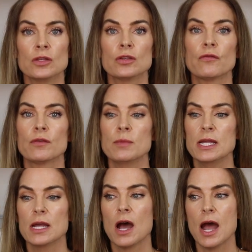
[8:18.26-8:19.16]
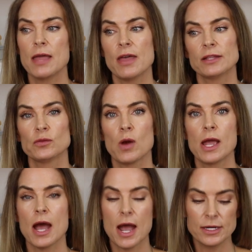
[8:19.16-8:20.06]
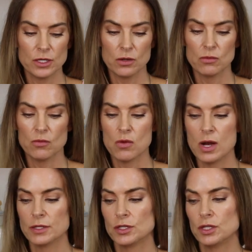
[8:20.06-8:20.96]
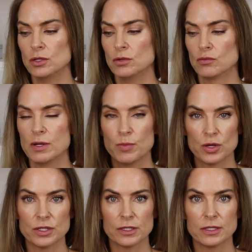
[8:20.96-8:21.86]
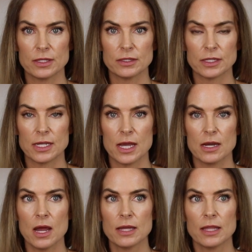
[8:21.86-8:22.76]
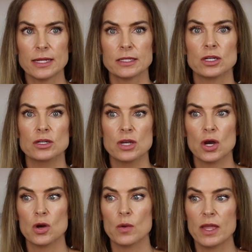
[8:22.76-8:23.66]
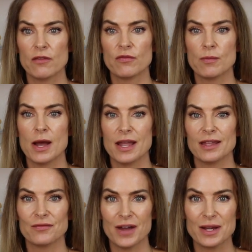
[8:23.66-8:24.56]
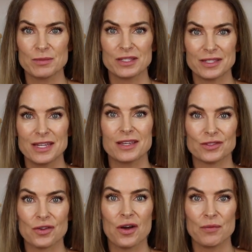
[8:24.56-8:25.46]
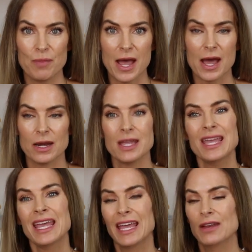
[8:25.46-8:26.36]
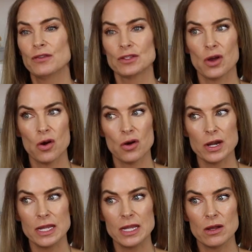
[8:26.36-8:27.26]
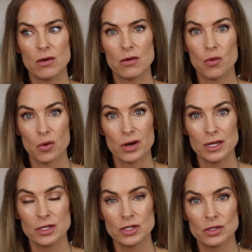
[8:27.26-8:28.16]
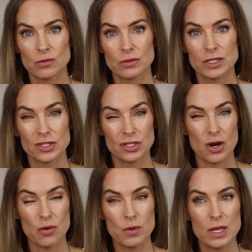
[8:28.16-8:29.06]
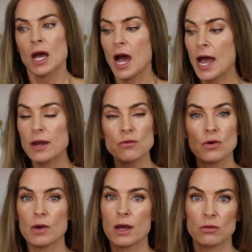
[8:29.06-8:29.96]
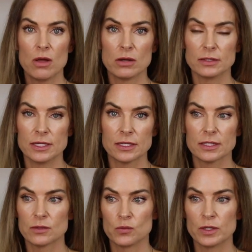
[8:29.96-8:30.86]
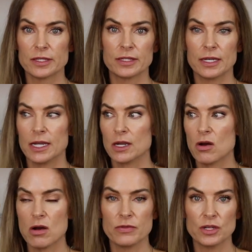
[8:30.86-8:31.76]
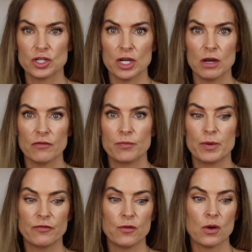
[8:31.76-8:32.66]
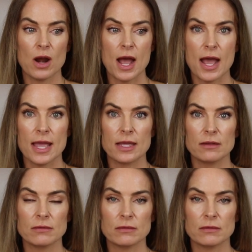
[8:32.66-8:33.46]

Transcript: So for me, that's why I don't want to repurchase this again. I like to know if my vitamin C has gone bad. And if it's already orange to start with, I don't know how long this was sitting on the shelf before I